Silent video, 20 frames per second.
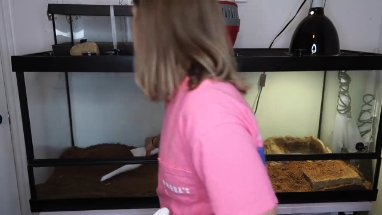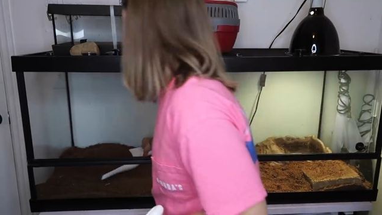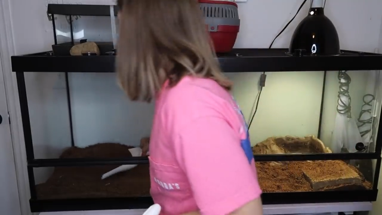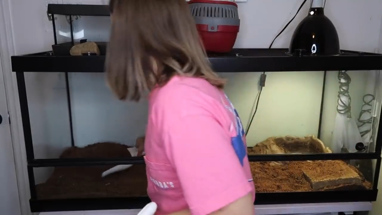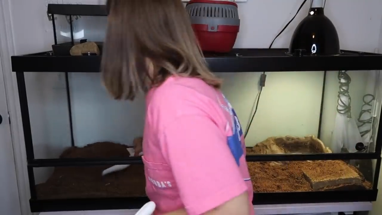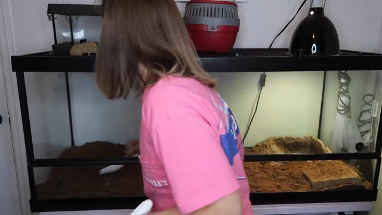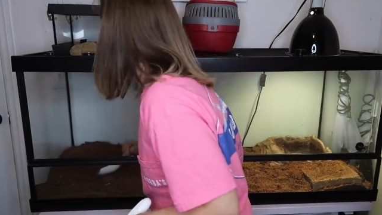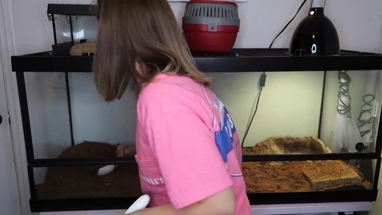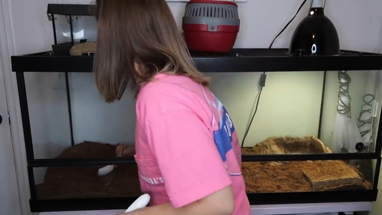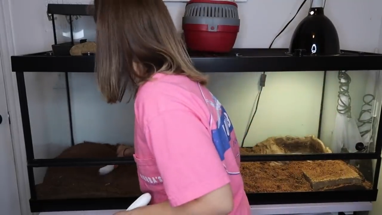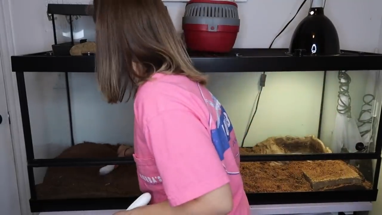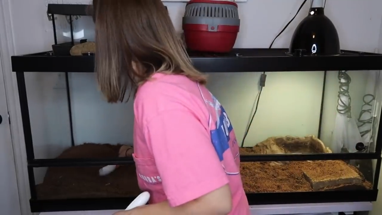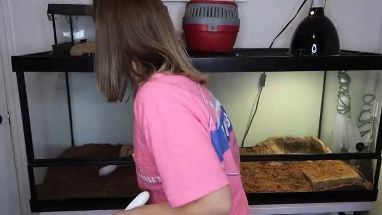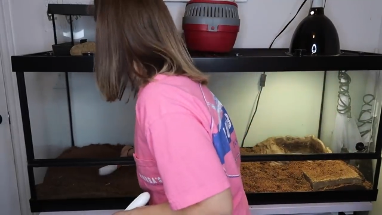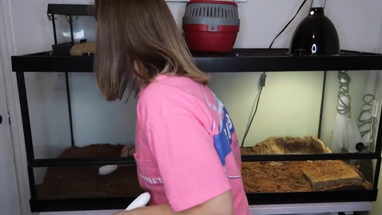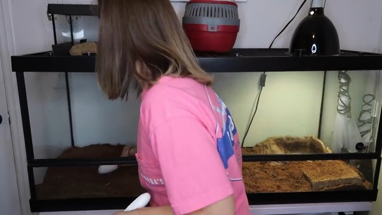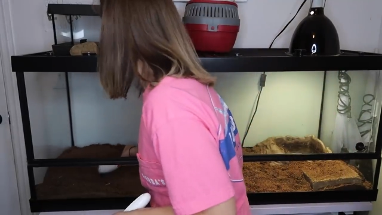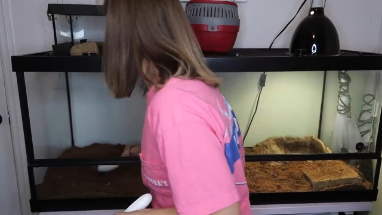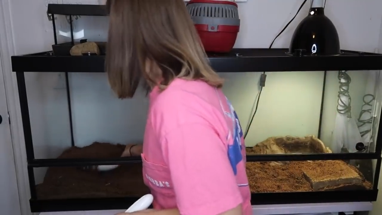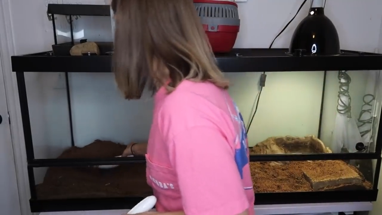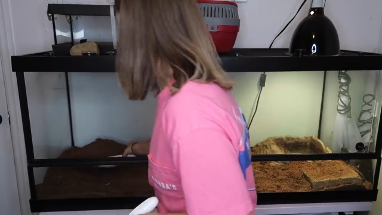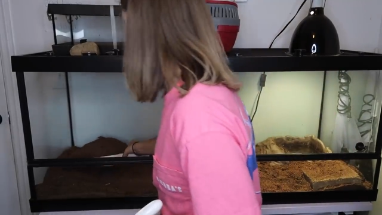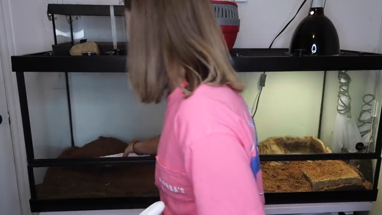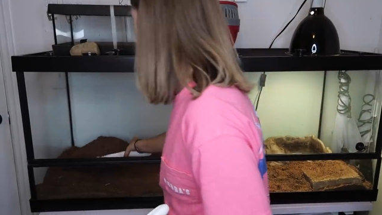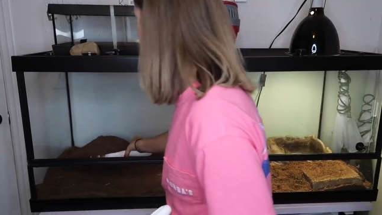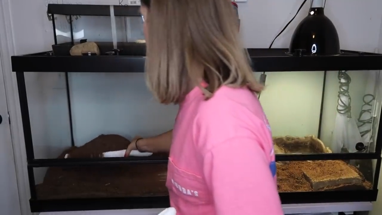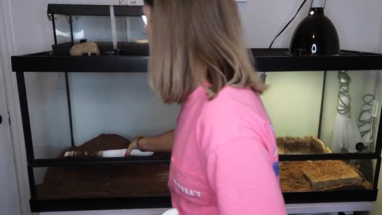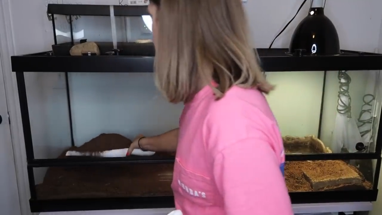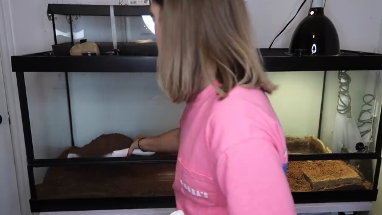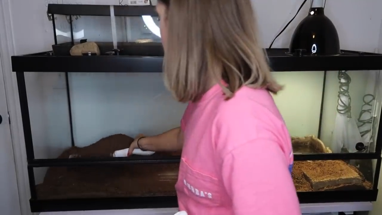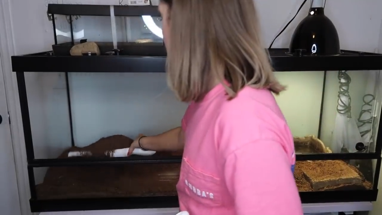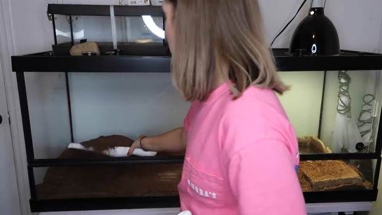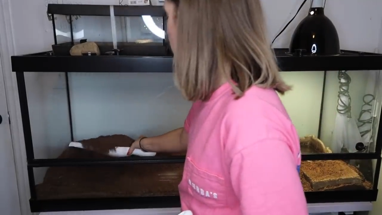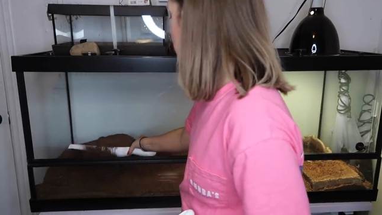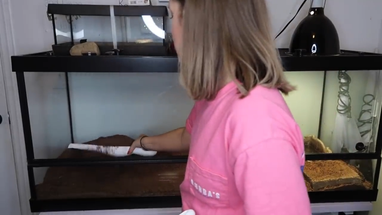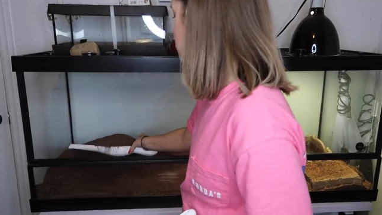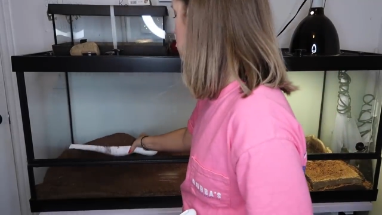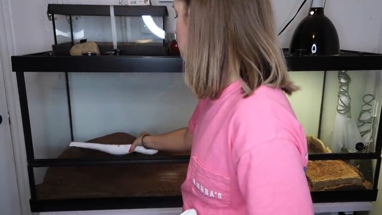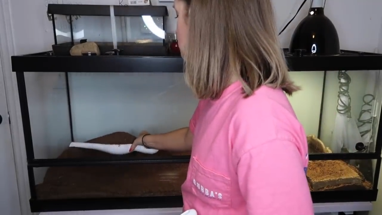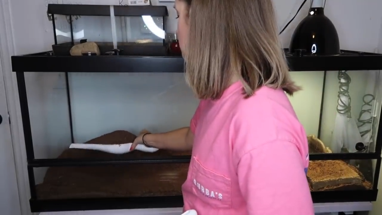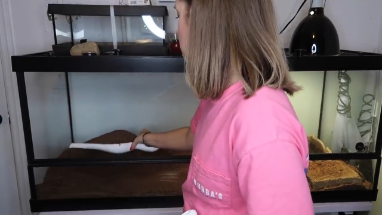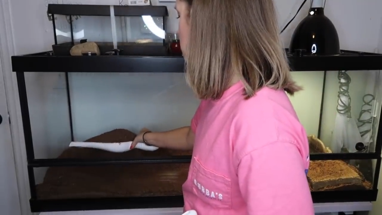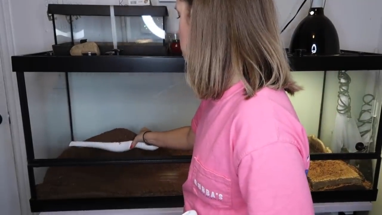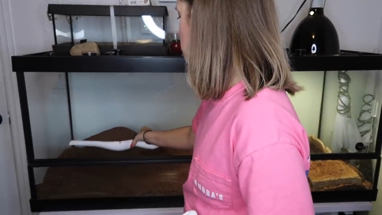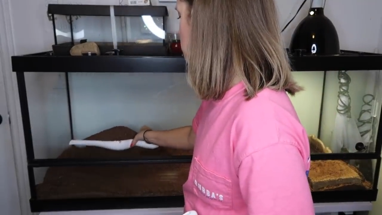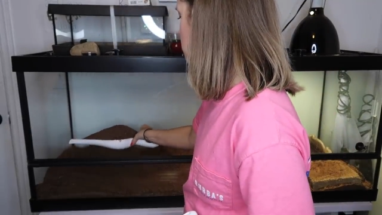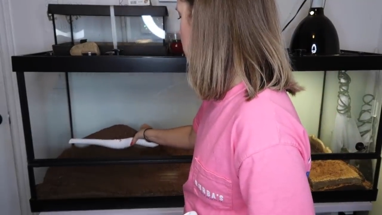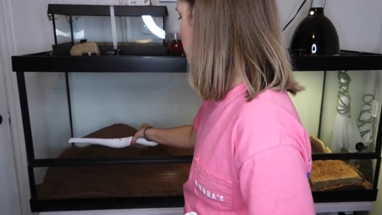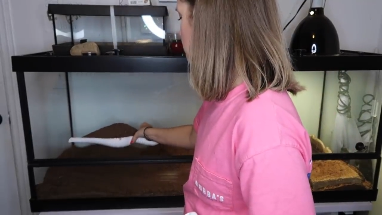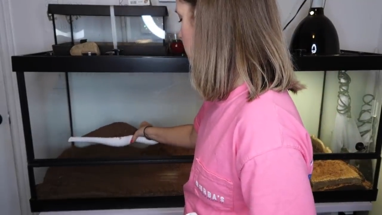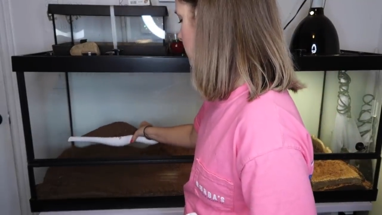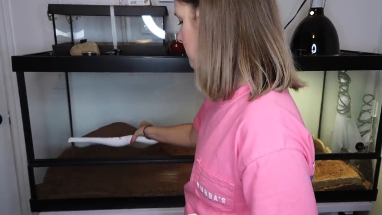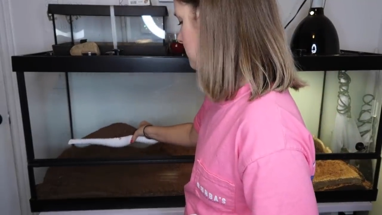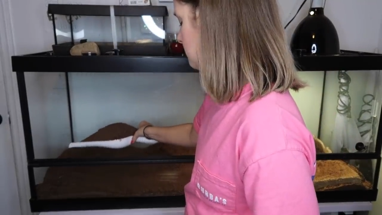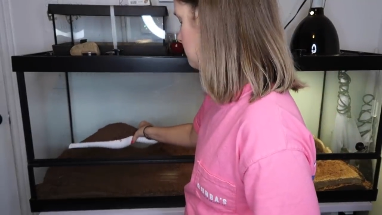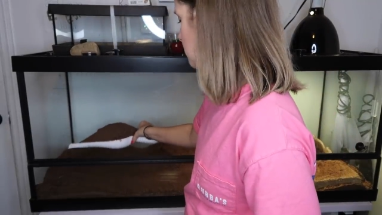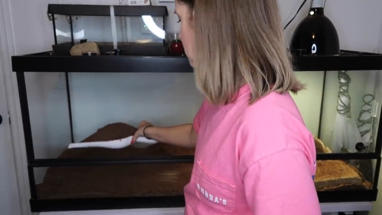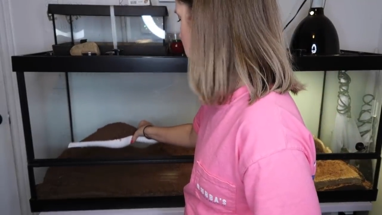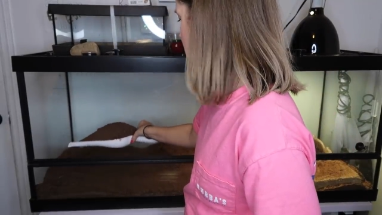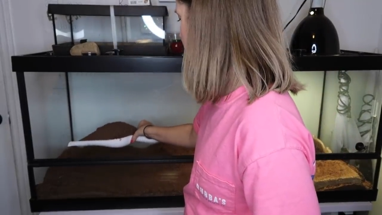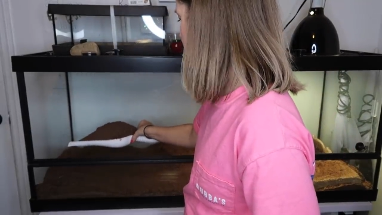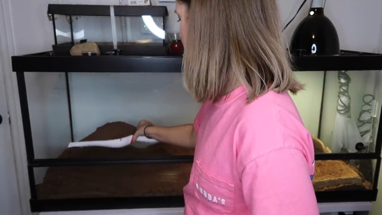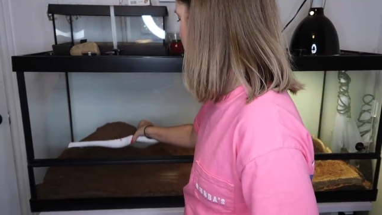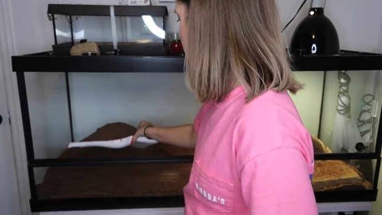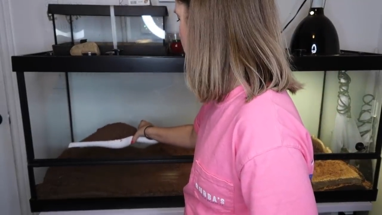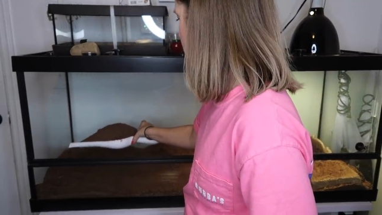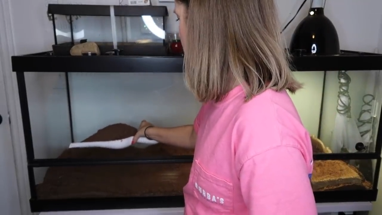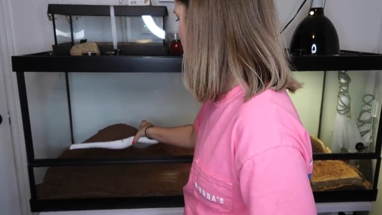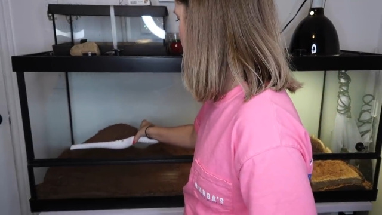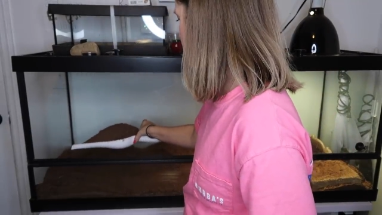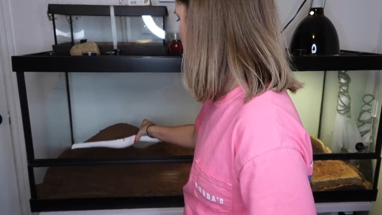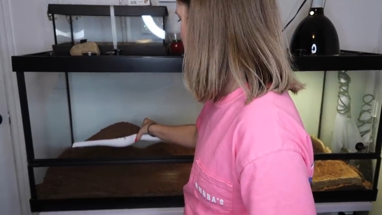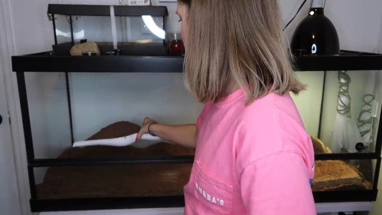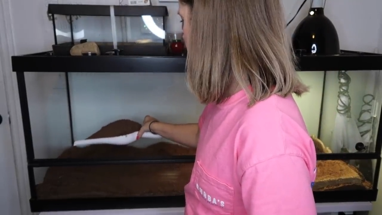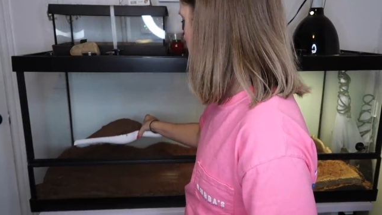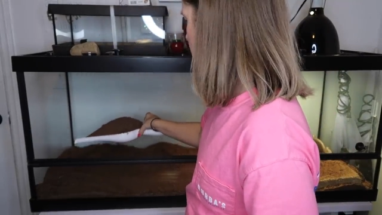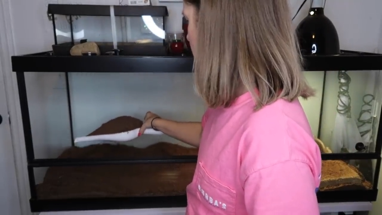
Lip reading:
Nobody's mouth can be seen.